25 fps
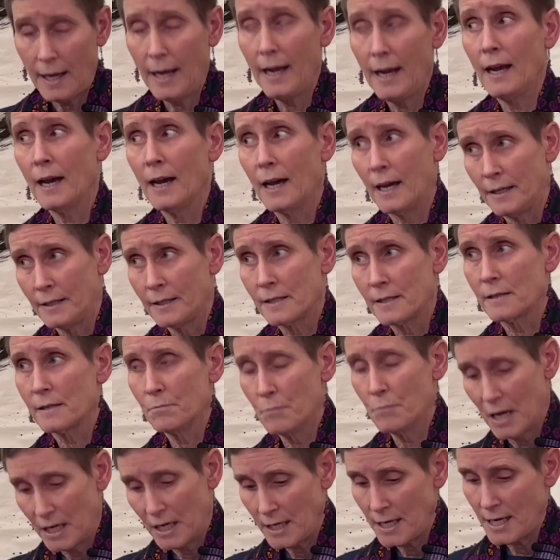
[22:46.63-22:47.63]
and
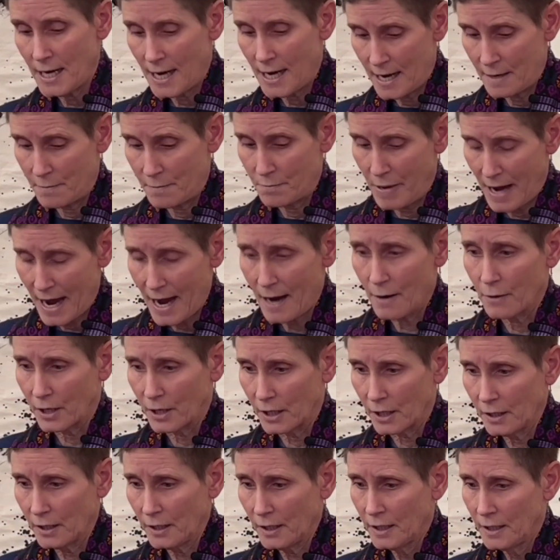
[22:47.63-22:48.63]
money and
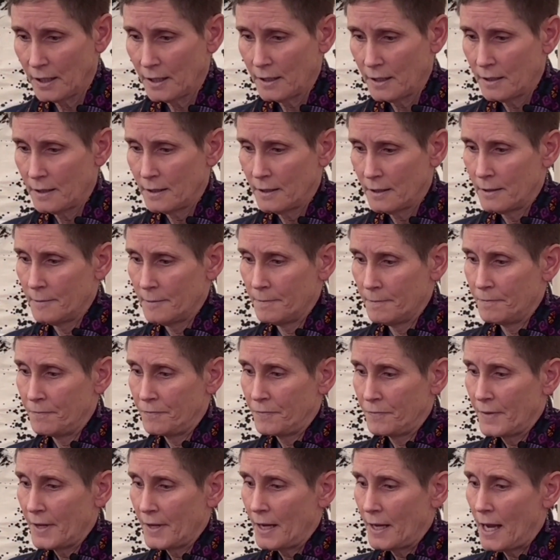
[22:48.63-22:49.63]
power,
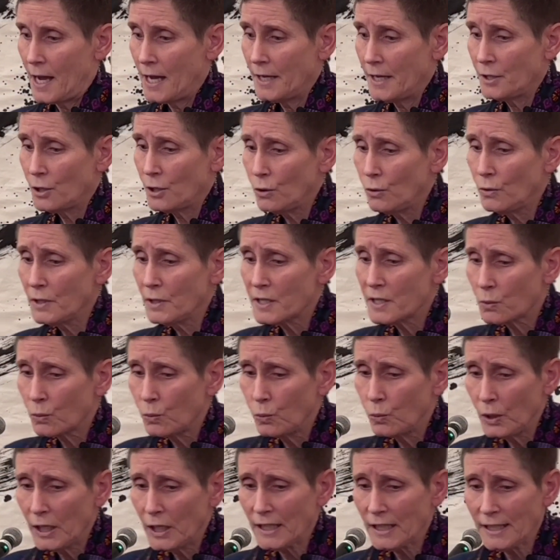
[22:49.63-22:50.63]
and who is
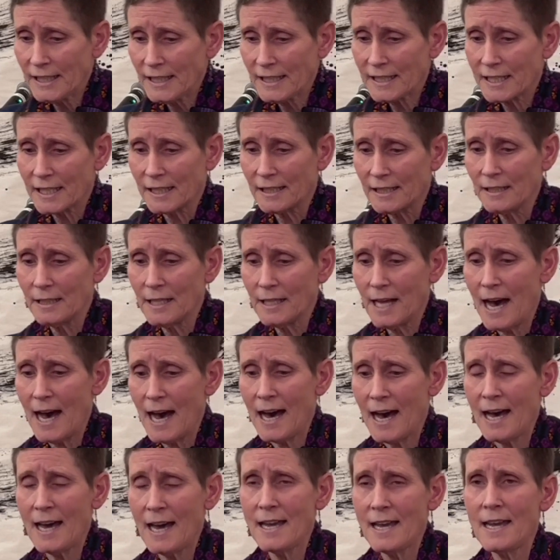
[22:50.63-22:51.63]
willing to
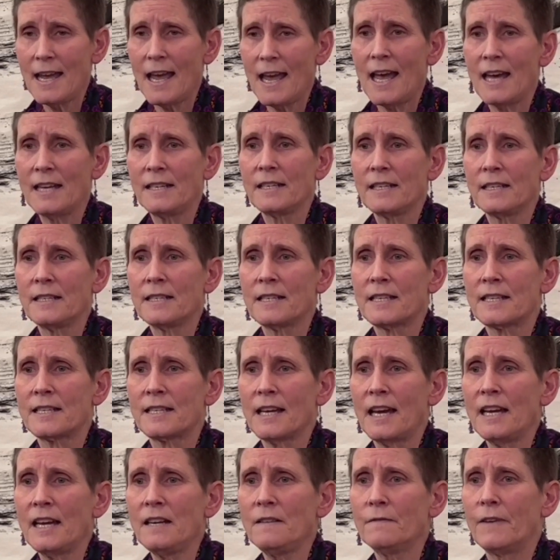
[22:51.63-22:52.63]
lie and
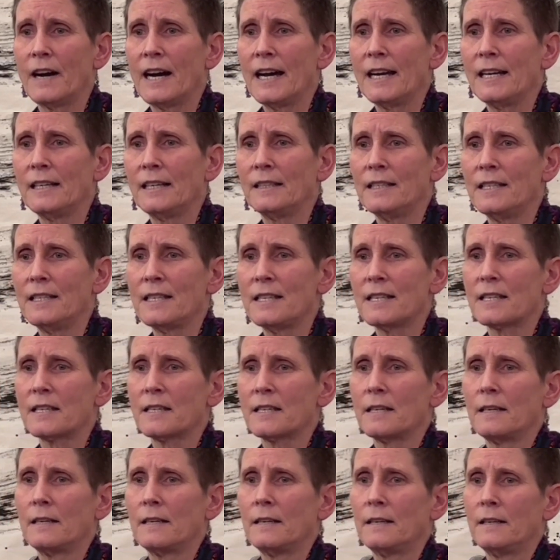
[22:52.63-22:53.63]
incite
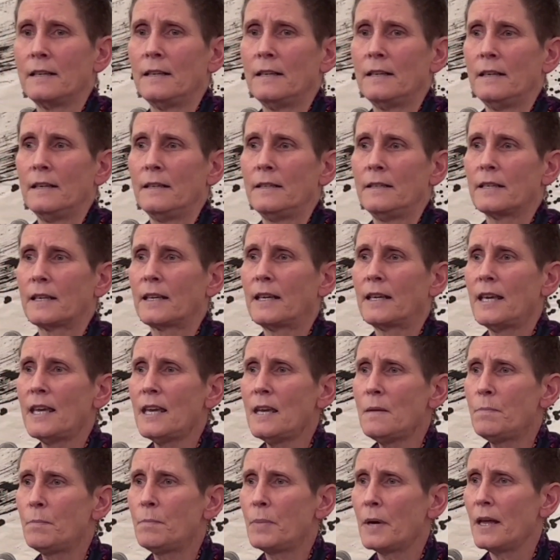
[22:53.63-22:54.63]
violence to
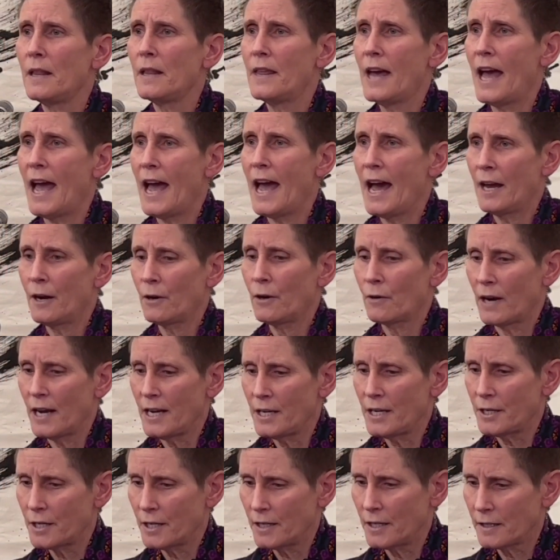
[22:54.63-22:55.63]
keep the
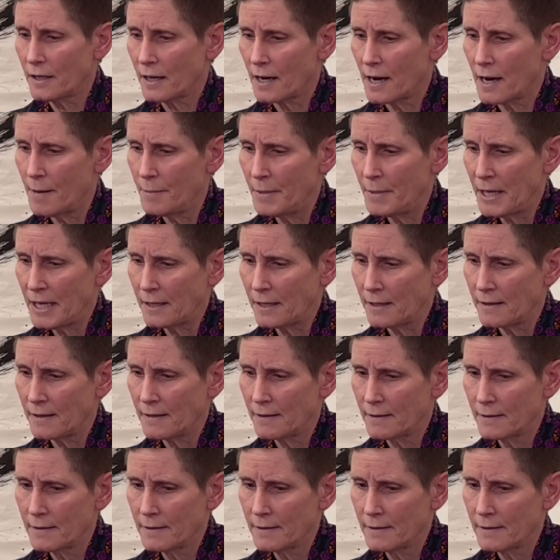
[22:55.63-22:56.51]
adoration coming.